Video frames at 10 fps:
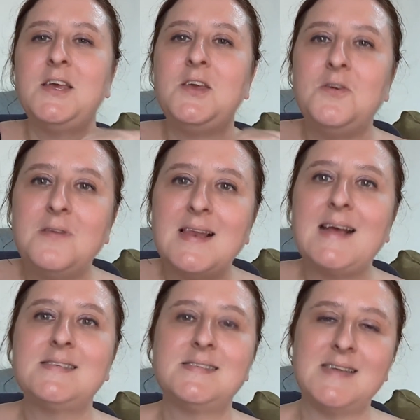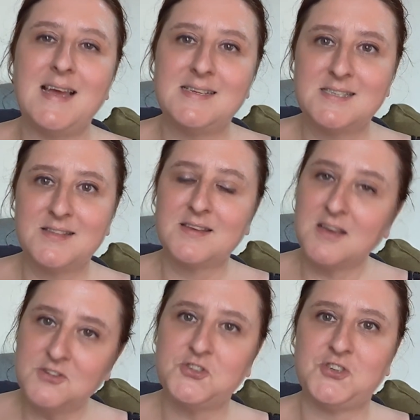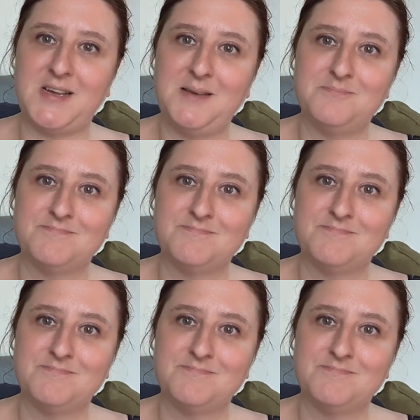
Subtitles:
you last entered the country.